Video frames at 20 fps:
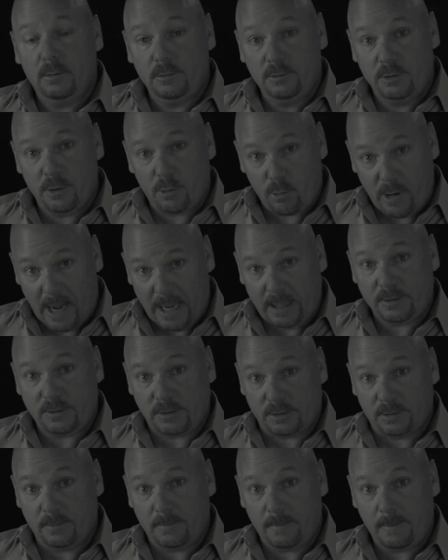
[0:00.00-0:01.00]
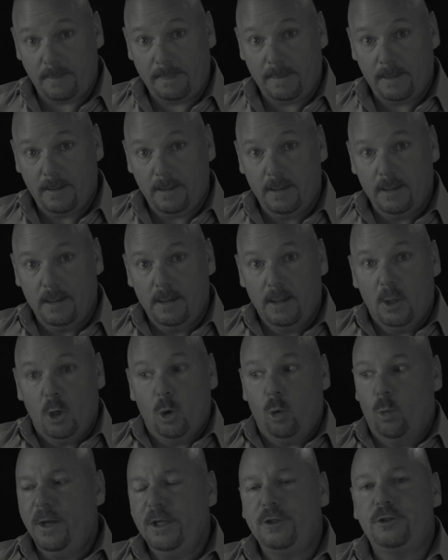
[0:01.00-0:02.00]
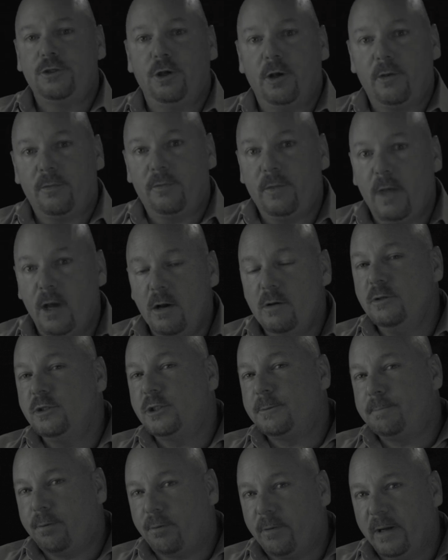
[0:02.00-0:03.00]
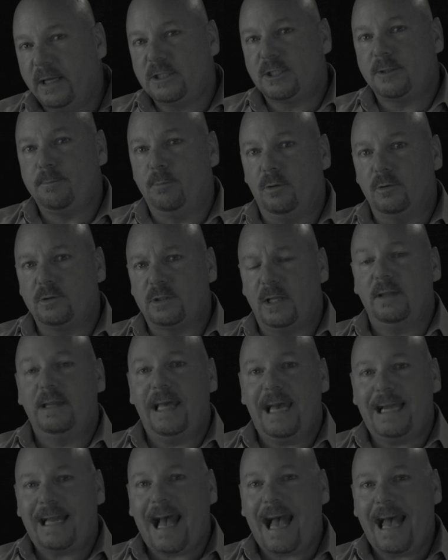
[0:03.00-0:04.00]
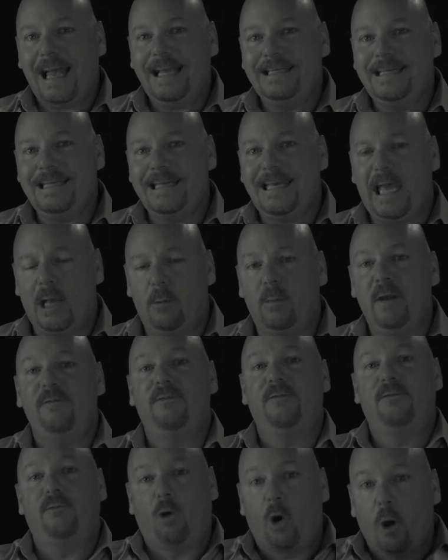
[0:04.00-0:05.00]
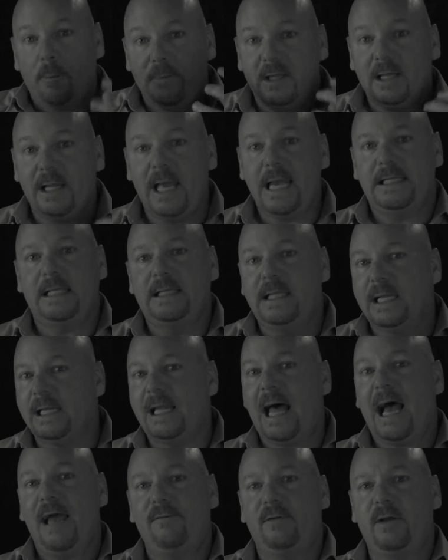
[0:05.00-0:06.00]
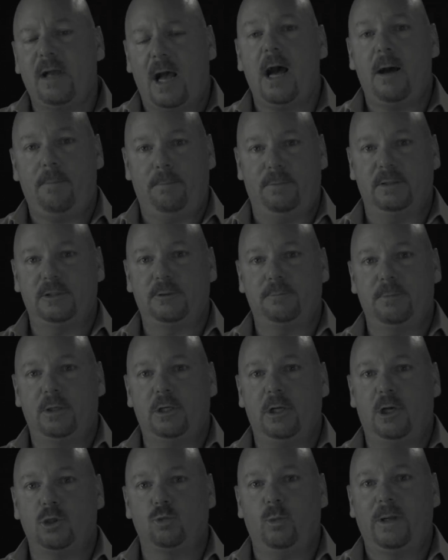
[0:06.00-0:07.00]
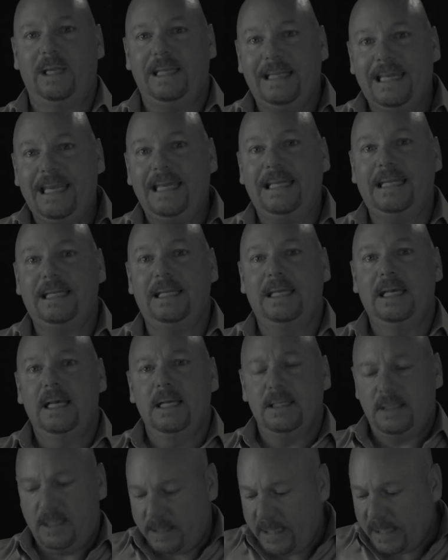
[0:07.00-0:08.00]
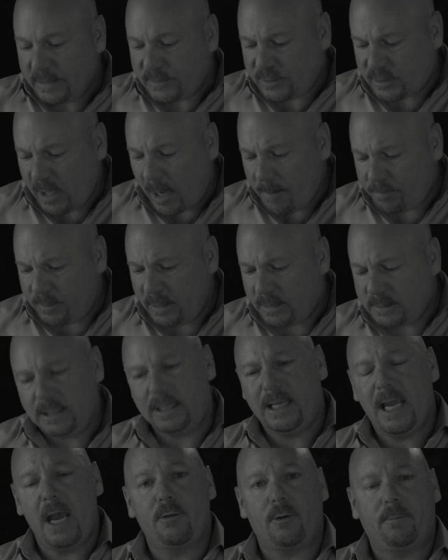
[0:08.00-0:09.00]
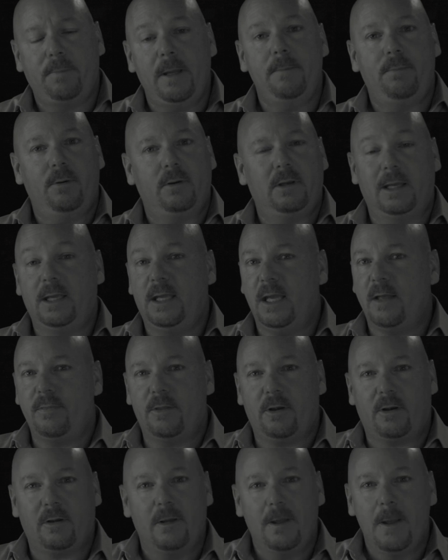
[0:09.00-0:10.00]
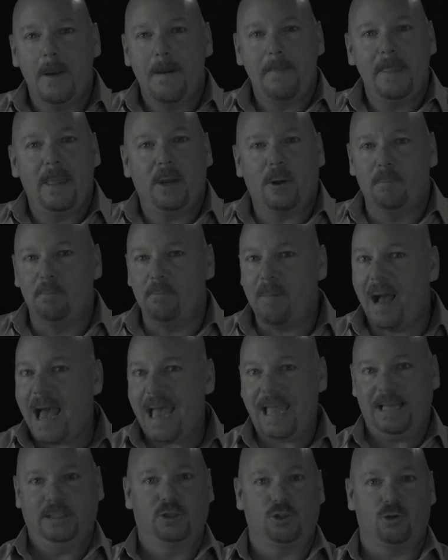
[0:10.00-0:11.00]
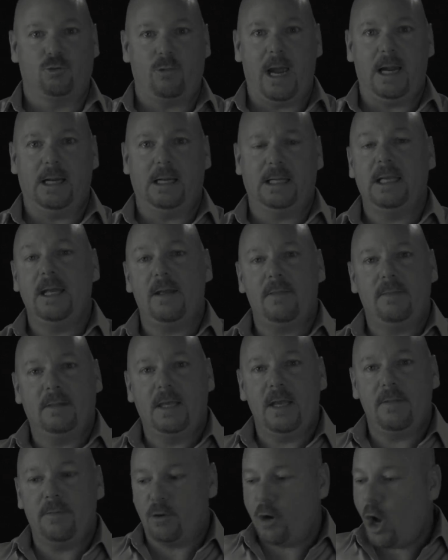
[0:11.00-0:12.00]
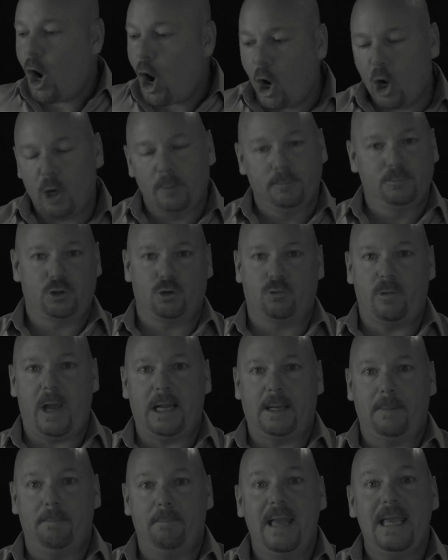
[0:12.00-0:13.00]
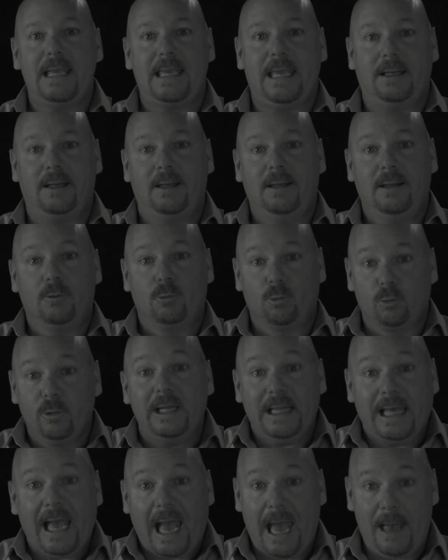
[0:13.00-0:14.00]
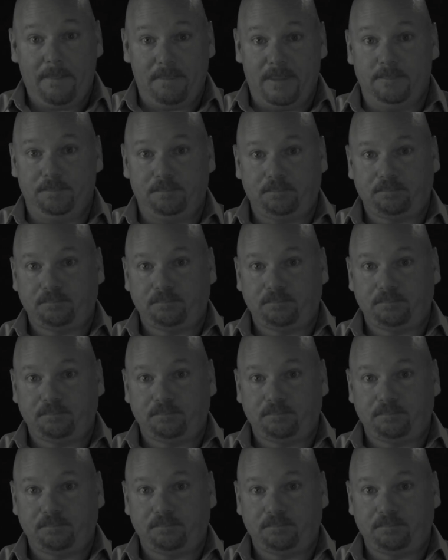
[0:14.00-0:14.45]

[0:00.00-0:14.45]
direction. We took those principles and that idea and we formulated the life compass because we needed to get something together people could get their minds around and get their arms around and make it really happen.